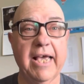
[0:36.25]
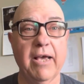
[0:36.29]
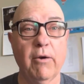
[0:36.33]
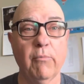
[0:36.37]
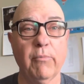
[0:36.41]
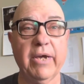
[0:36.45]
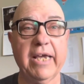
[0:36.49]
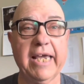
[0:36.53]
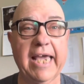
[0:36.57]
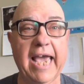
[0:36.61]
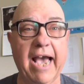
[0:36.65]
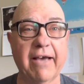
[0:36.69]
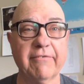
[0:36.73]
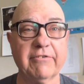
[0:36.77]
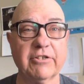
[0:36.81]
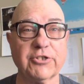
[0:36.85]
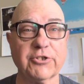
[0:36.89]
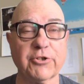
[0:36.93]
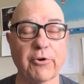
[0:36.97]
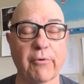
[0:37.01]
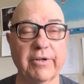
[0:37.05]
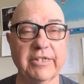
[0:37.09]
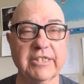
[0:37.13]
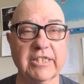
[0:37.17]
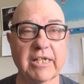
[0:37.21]
We have the
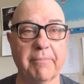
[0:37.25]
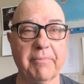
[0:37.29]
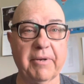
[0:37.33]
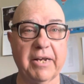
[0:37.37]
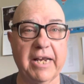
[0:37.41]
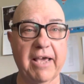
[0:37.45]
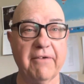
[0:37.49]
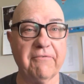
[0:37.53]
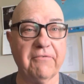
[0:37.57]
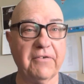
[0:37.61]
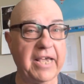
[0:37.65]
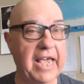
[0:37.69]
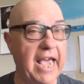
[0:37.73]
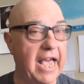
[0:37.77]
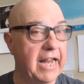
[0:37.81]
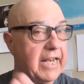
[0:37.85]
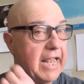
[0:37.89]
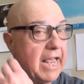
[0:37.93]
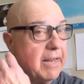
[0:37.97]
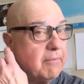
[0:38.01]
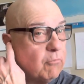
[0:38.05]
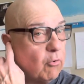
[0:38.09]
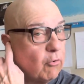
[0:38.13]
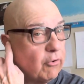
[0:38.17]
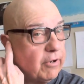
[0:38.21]
stories up on FVN
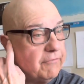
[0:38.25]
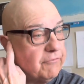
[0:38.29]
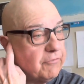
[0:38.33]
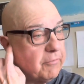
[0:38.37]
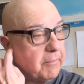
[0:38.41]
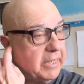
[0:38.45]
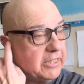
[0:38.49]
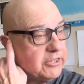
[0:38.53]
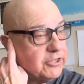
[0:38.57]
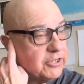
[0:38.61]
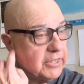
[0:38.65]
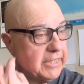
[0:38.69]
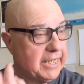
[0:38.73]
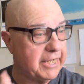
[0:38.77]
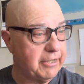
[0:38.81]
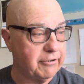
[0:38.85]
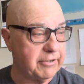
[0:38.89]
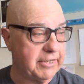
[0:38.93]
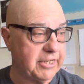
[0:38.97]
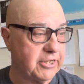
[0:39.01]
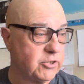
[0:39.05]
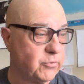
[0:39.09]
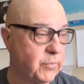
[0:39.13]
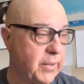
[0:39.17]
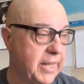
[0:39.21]
and more information later
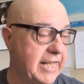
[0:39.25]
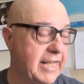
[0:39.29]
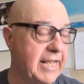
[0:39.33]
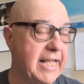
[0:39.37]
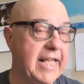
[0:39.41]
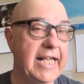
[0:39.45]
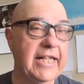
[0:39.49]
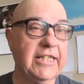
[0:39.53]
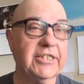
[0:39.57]
this week.